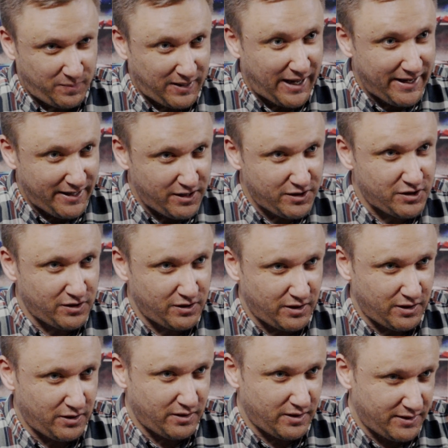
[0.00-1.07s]
players
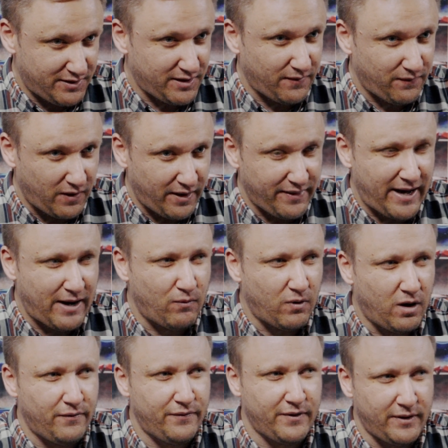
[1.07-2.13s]
and stuff like that
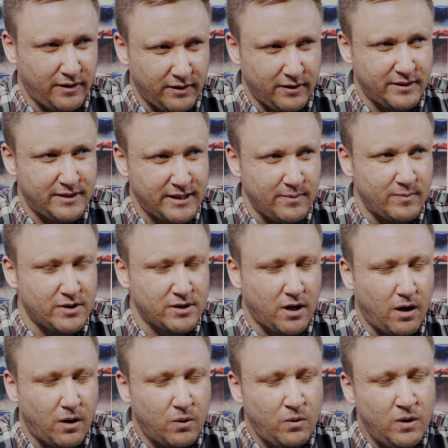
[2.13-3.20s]
rather than the team as a
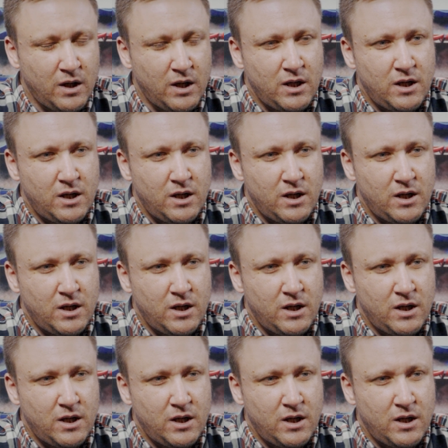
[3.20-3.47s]
whole.